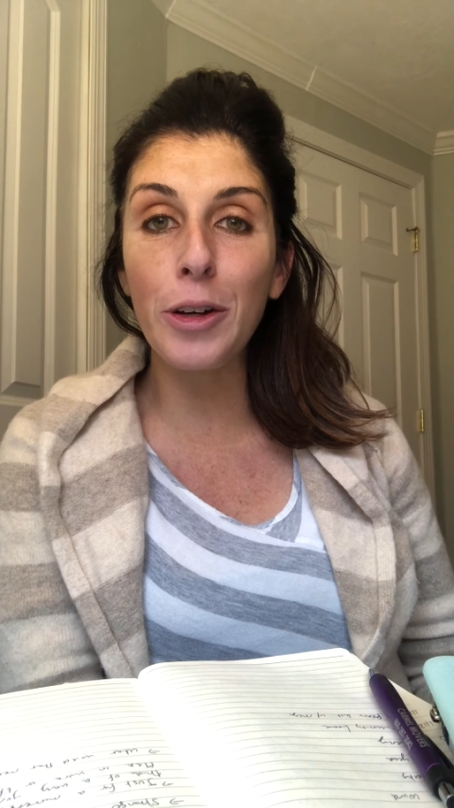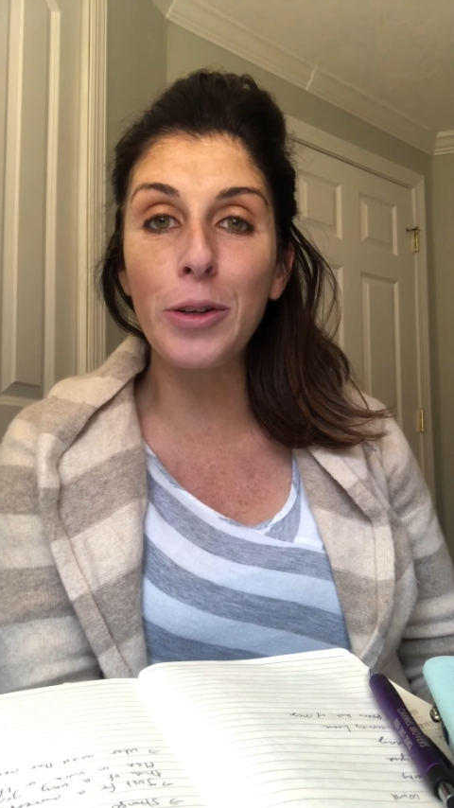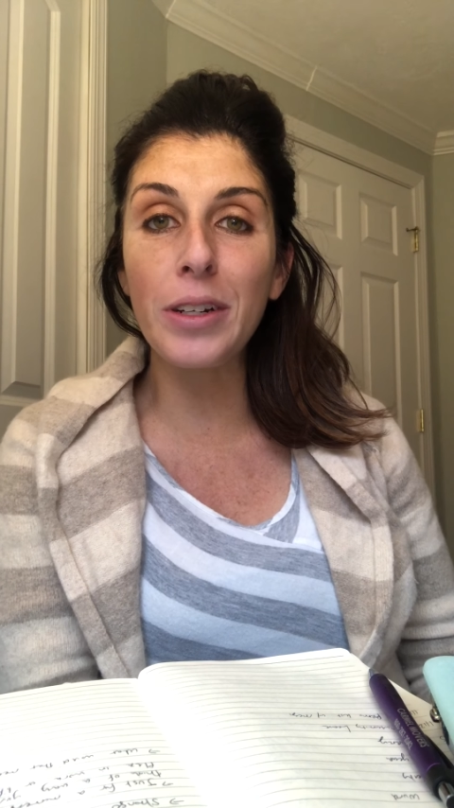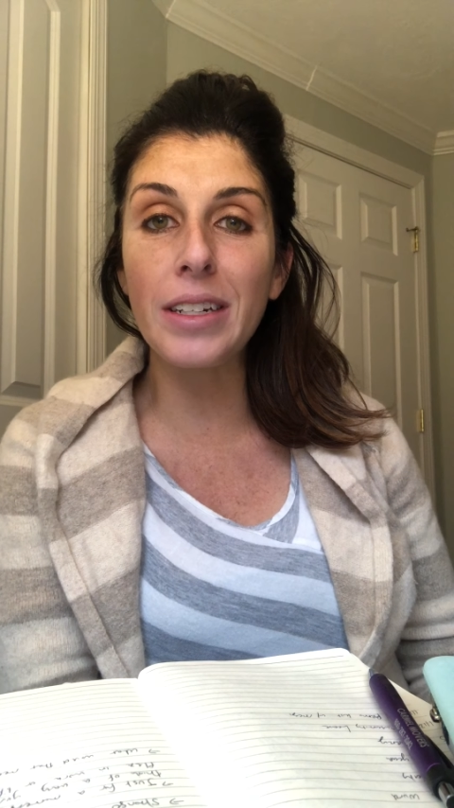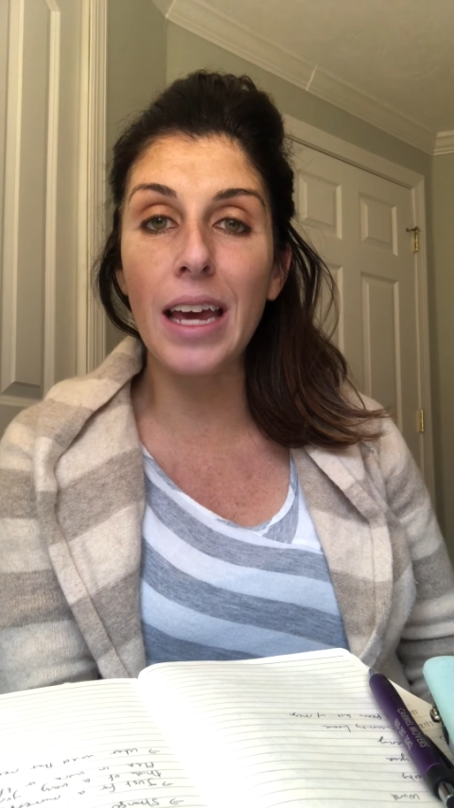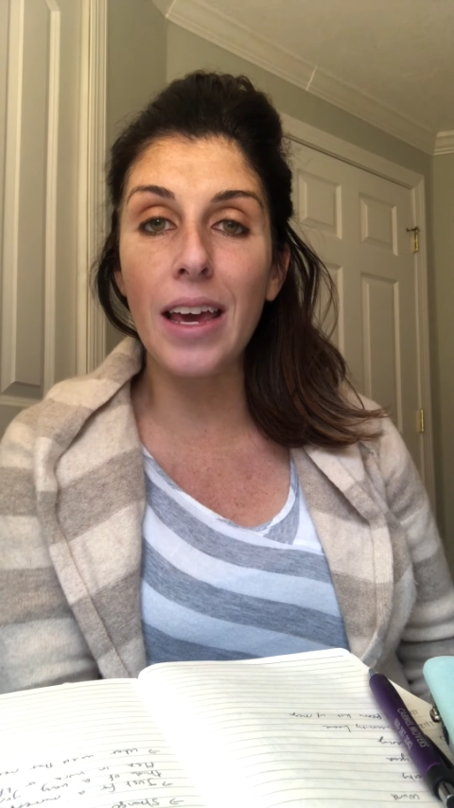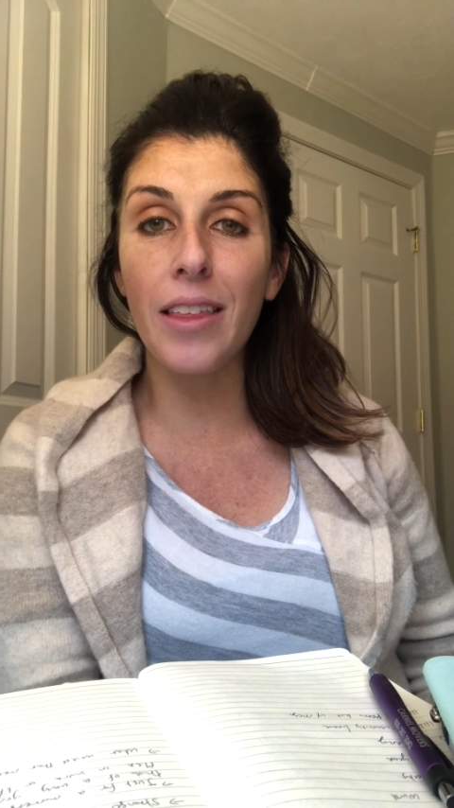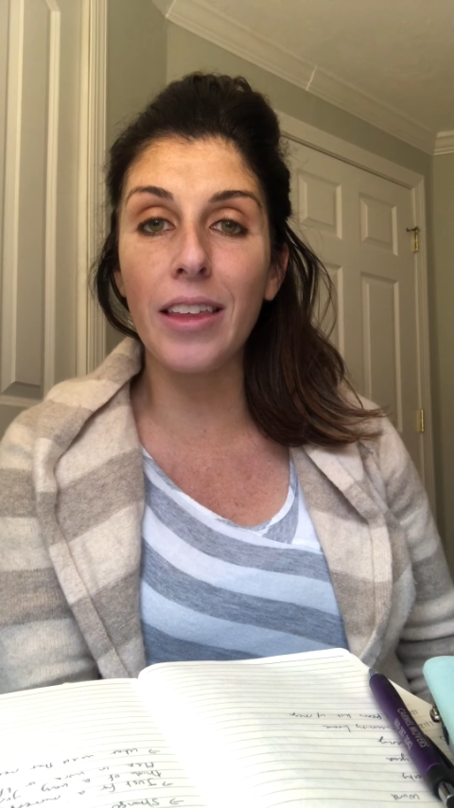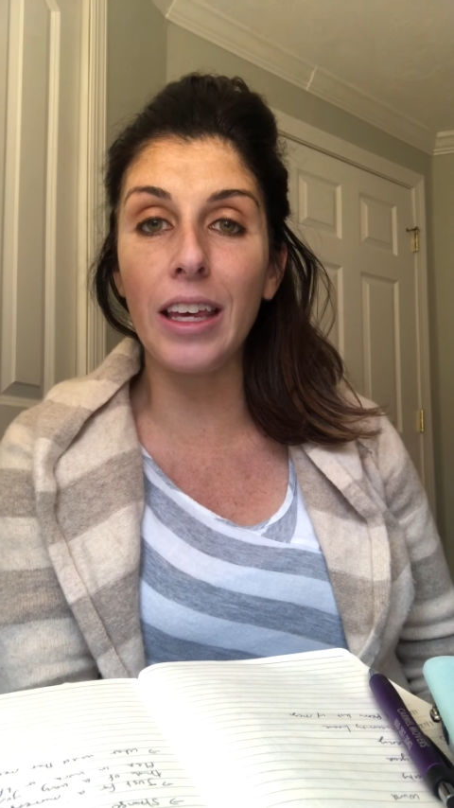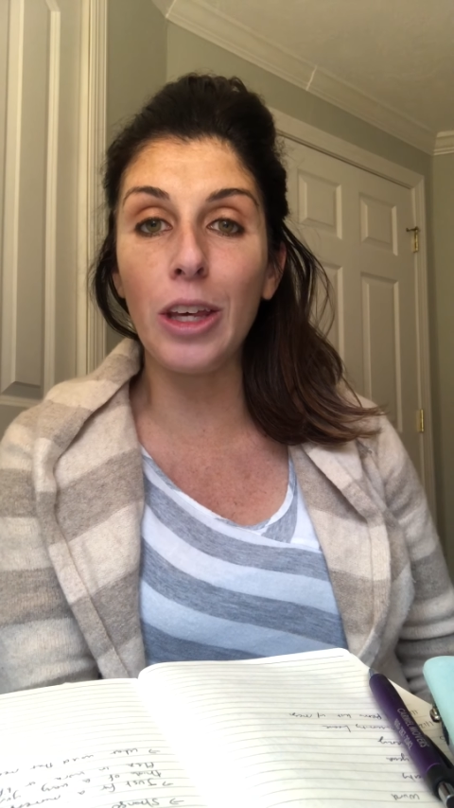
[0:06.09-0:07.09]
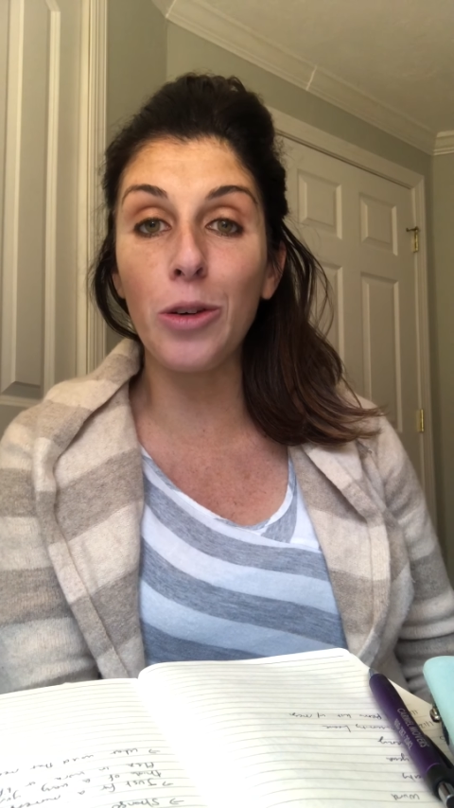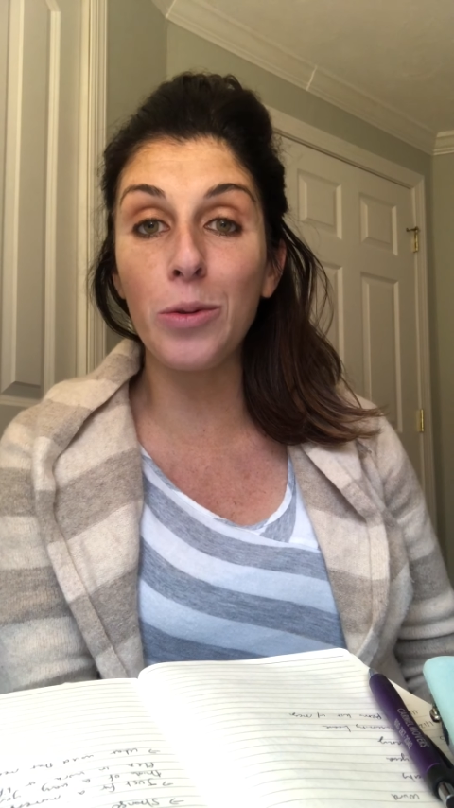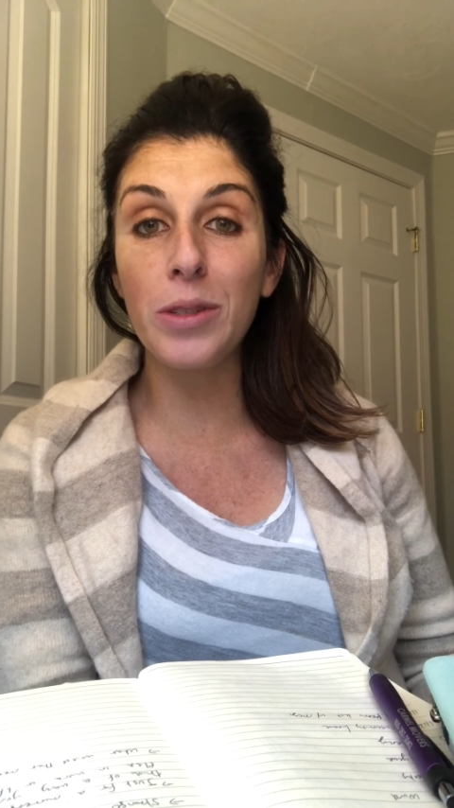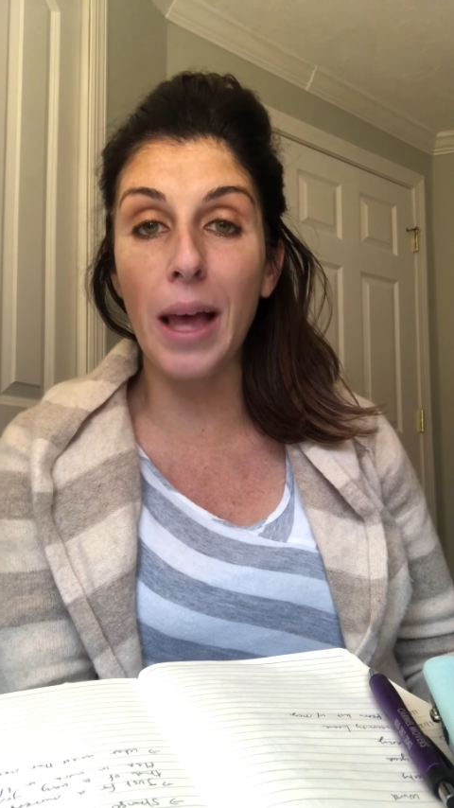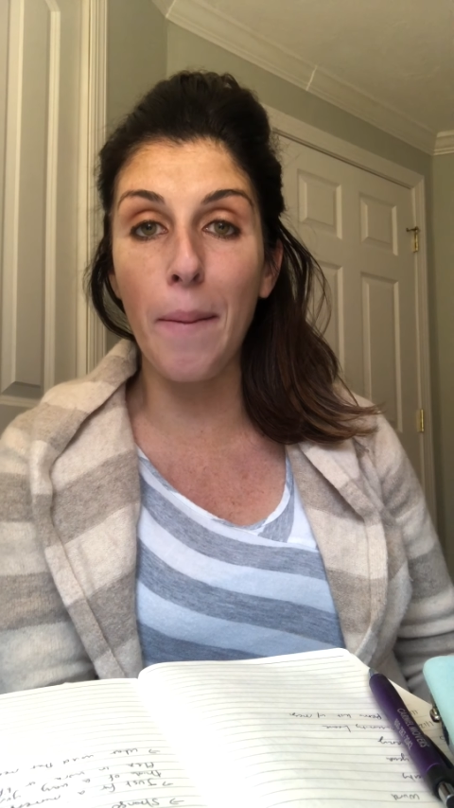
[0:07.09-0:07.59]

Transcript: you to take the Use